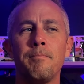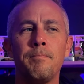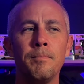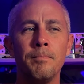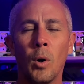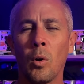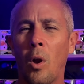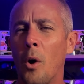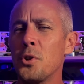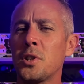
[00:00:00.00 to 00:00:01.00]

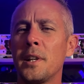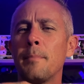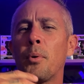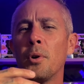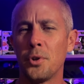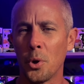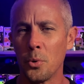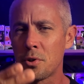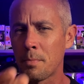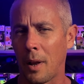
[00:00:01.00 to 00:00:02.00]
largely
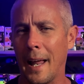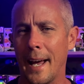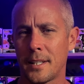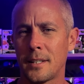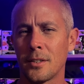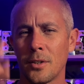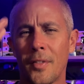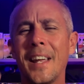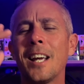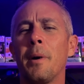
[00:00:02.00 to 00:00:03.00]
produced plastic. So
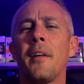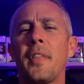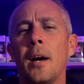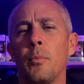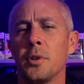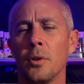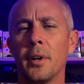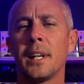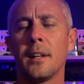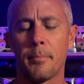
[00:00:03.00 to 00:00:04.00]
think about that when you're
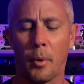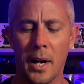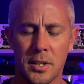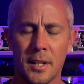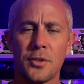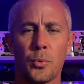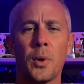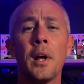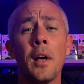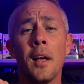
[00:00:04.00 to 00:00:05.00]
looking at the price of this one.